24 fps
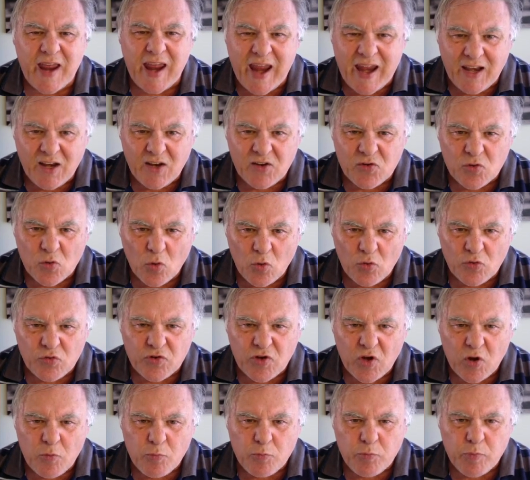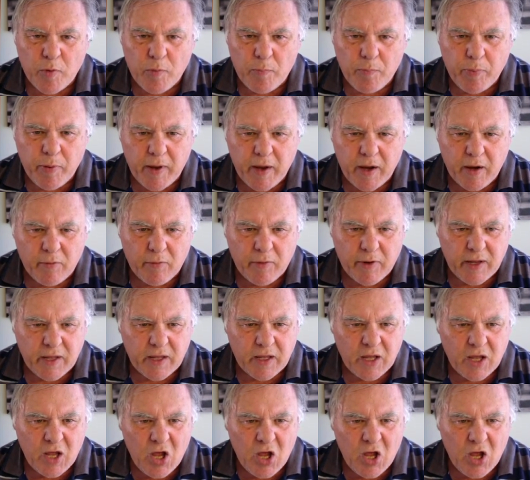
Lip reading: and it's also preparing